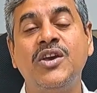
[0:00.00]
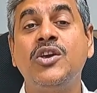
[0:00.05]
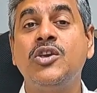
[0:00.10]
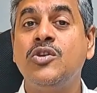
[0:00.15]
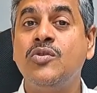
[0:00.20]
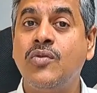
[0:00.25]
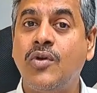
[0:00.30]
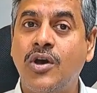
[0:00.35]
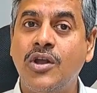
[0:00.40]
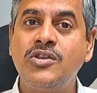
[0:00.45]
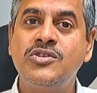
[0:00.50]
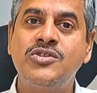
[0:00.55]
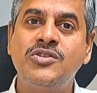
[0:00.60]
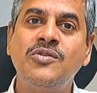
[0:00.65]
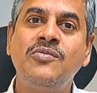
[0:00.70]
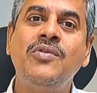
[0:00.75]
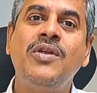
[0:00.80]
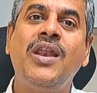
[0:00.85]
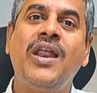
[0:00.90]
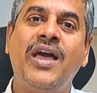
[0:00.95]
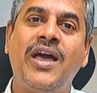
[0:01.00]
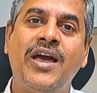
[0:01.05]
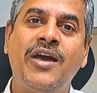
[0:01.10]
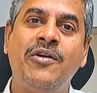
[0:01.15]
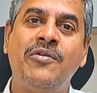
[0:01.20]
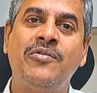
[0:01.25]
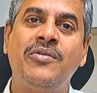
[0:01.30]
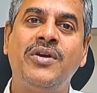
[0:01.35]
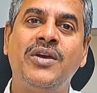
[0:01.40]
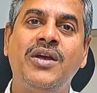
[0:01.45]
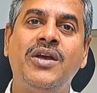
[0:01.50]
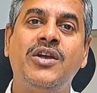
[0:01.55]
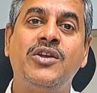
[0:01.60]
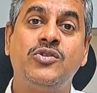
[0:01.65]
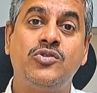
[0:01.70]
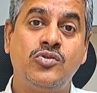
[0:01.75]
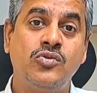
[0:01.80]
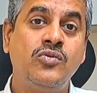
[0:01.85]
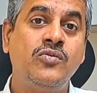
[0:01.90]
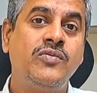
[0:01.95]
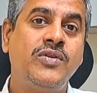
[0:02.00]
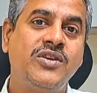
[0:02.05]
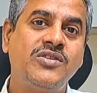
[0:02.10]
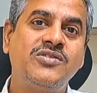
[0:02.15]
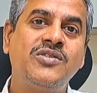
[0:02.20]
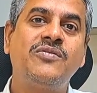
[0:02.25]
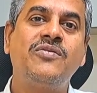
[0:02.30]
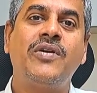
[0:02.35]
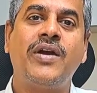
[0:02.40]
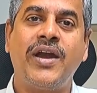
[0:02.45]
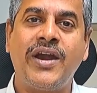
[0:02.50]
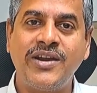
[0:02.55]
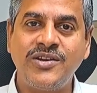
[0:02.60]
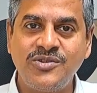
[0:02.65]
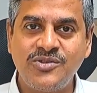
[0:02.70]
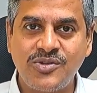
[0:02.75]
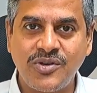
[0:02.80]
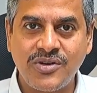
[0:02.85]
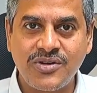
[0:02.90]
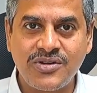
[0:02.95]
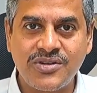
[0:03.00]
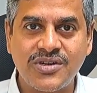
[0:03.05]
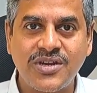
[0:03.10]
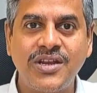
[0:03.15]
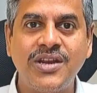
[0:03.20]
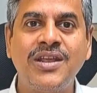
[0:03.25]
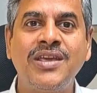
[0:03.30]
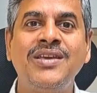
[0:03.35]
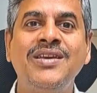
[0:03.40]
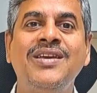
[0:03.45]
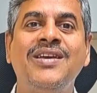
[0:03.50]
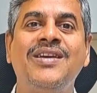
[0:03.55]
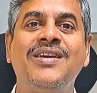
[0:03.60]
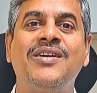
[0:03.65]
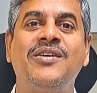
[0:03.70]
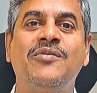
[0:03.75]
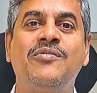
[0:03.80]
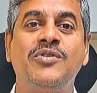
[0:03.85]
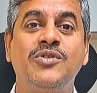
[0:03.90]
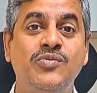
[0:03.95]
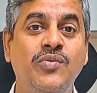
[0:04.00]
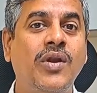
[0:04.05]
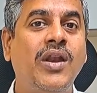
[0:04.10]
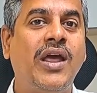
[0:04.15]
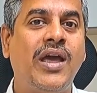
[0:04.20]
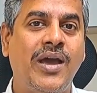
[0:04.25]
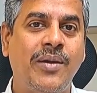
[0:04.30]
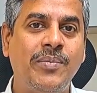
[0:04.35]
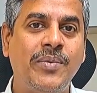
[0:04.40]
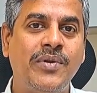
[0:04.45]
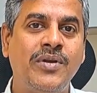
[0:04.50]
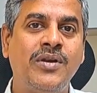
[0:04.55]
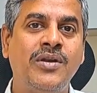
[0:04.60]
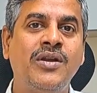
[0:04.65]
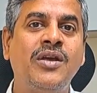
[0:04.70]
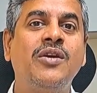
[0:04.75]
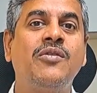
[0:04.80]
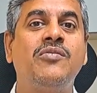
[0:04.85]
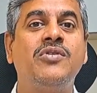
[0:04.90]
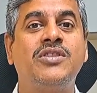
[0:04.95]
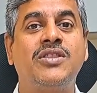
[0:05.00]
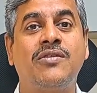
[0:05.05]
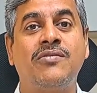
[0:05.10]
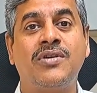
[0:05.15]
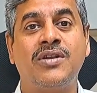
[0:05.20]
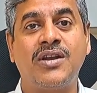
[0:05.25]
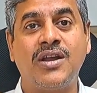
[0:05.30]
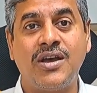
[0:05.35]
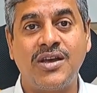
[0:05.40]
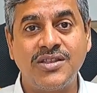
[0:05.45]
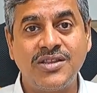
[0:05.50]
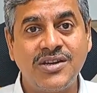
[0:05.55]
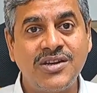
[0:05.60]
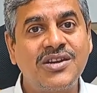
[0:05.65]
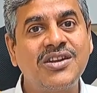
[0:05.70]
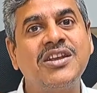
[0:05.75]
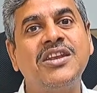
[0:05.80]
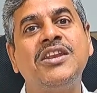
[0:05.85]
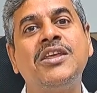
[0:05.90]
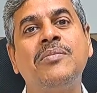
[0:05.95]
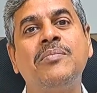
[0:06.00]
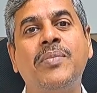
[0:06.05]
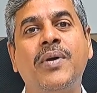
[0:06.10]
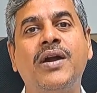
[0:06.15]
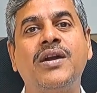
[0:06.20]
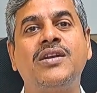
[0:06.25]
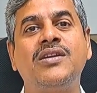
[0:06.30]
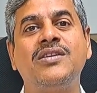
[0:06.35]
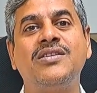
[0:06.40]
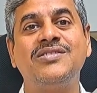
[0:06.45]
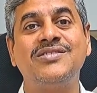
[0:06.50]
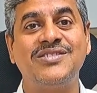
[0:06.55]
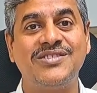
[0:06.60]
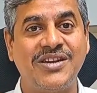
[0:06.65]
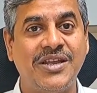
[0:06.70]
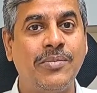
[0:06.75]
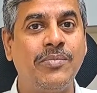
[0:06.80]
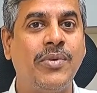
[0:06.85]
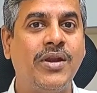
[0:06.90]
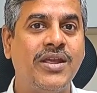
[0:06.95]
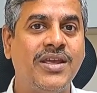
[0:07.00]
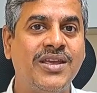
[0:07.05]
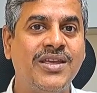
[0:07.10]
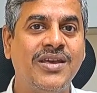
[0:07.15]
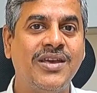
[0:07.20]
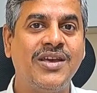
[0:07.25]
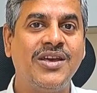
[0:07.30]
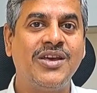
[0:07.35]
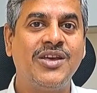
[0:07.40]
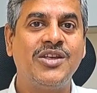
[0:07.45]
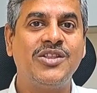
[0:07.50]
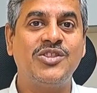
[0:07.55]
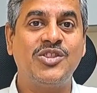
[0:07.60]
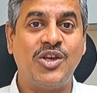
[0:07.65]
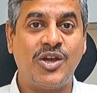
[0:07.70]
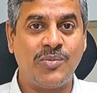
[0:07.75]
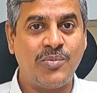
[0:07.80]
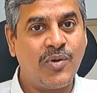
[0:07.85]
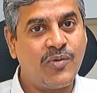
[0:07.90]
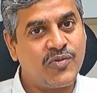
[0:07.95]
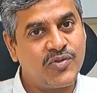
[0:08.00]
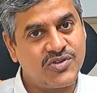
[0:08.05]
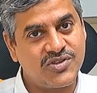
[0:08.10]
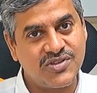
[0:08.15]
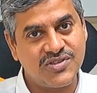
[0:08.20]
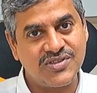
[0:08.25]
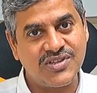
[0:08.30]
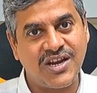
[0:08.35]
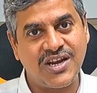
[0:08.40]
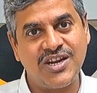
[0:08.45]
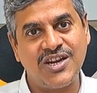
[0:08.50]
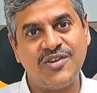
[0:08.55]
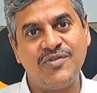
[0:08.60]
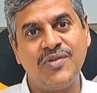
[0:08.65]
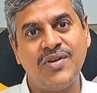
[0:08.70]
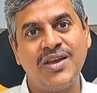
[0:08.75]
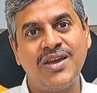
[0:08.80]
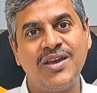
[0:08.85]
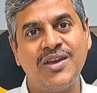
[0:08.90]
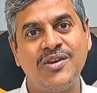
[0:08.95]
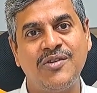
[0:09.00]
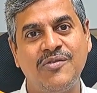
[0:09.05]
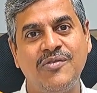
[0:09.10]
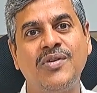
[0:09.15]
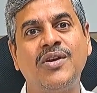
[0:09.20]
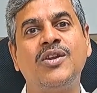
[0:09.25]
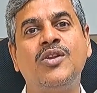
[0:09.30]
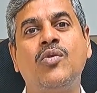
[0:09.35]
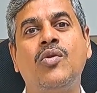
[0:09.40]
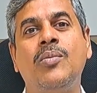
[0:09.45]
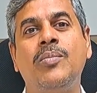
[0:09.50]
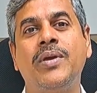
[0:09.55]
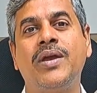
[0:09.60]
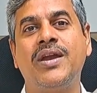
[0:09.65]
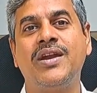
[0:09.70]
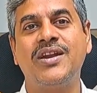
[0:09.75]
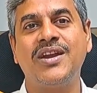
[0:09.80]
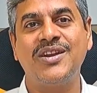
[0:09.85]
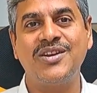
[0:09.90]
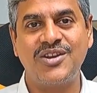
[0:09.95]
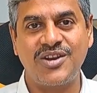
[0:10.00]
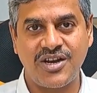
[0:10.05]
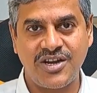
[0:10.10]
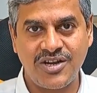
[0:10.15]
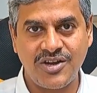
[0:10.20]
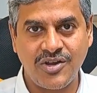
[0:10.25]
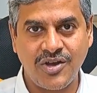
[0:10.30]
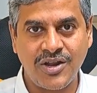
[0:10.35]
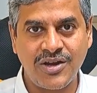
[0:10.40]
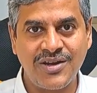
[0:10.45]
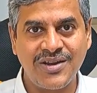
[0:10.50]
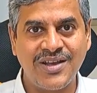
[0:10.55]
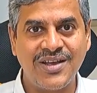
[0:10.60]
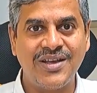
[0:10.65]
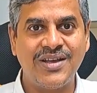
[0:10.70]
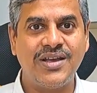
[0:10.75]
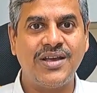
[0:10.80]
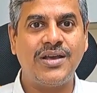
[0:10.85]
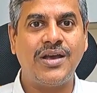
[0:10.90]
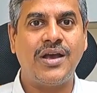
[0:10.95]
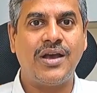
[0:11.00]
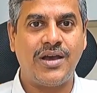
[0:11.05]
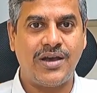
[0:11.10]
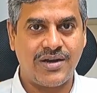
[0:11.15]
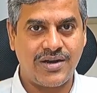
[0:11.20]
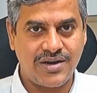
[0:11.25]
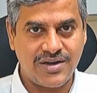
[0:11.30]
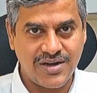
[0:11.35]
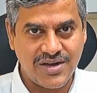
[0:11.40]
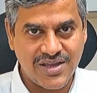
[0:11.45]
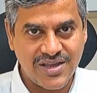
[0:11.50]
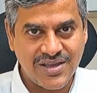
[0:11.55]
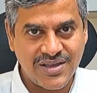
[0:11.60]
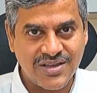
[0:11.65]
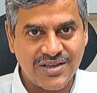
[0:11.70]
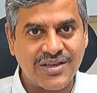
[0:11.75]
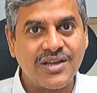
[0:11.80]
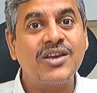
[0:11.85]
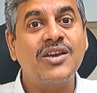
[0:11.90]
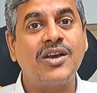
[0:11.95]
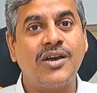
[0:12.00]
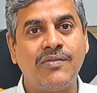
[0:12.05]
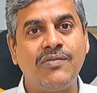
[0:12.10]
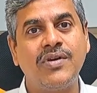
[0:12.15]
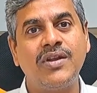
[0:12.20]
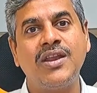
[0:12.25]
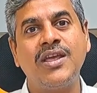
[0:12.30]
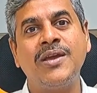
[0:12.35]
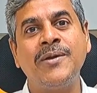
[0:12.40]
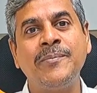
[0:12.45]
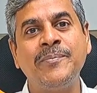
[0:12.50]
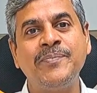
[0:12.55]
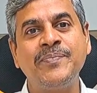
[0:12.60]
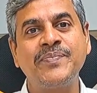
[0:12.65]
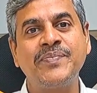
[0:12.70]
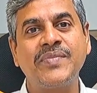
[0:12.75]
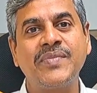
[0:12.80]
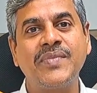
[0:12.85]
You also will have 2 weeks of hands-on training, which will happen with our other training partners, namely Thermo Fisher Scientific, where you will be getting trained on R&D covering